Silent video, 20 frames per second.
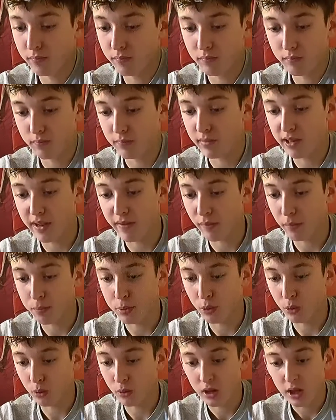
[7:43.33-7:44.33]

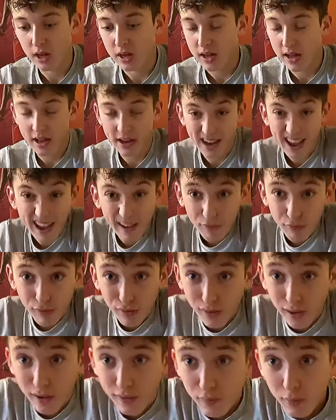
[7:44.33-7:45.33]
Liverpool and every
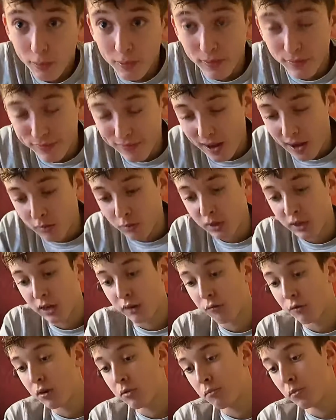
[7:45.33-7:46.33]
Liverpool fan will
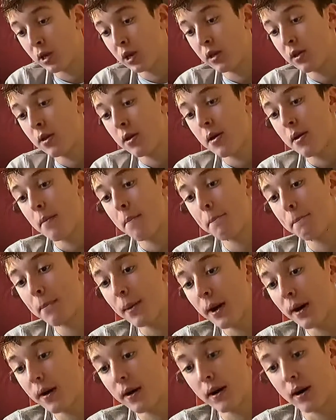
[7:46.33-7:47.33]
agree with me.
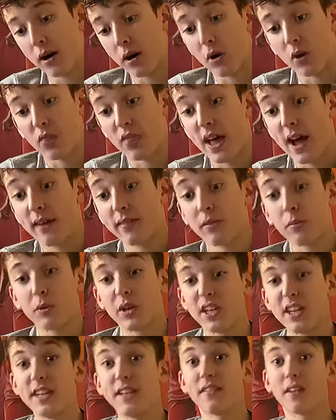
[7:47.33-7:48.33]
But uh, on that, we
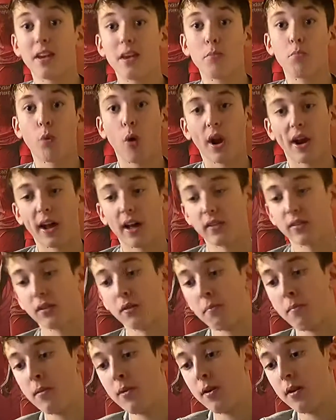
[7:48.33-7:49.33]
need to keep
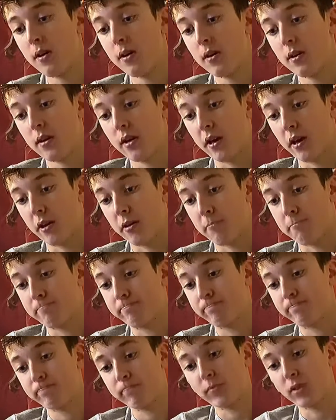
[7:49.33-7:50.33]
Wijnaldum. Um,
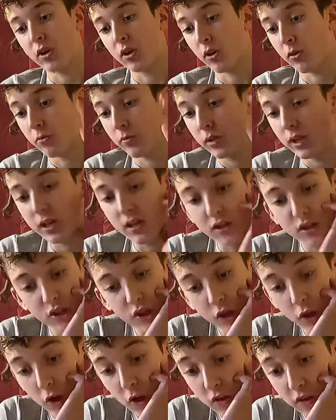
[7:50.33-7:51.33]
you know, he is
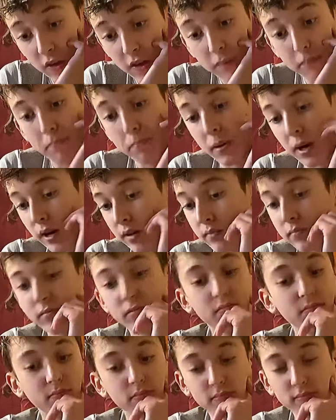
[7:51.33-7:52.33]
thirty, but,
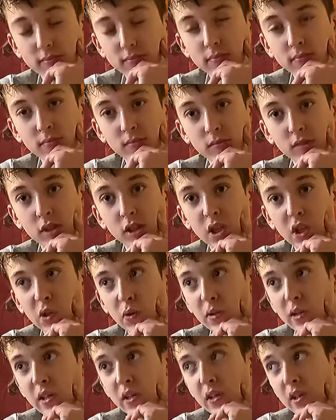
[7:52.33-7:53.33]
you know,
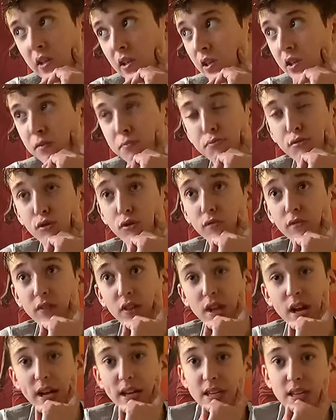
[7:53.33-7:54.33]
he, he's proven
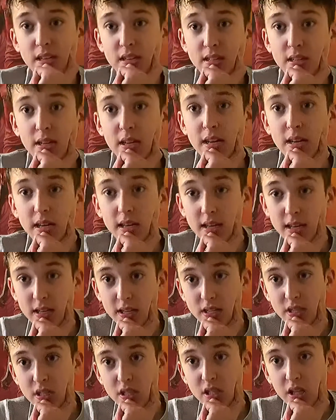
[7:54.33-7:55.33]
that he's
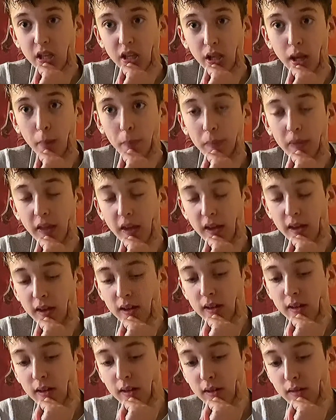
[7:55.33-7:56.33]
he's still up there
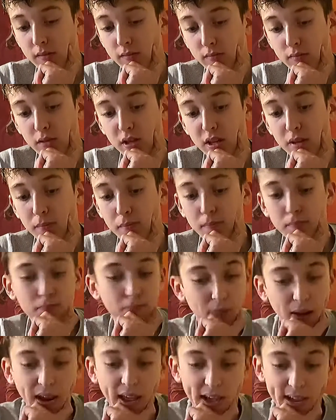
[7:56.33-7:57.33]
and he can
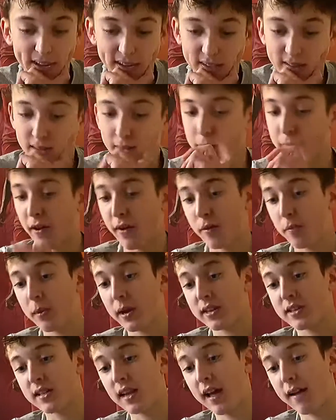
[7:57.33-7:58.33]
play at the very
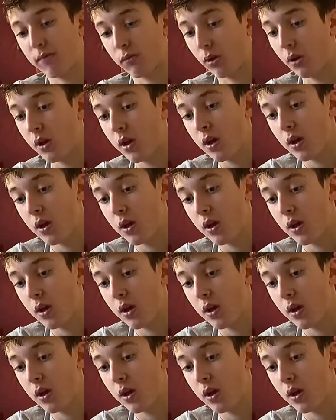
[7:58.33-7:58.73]
best level.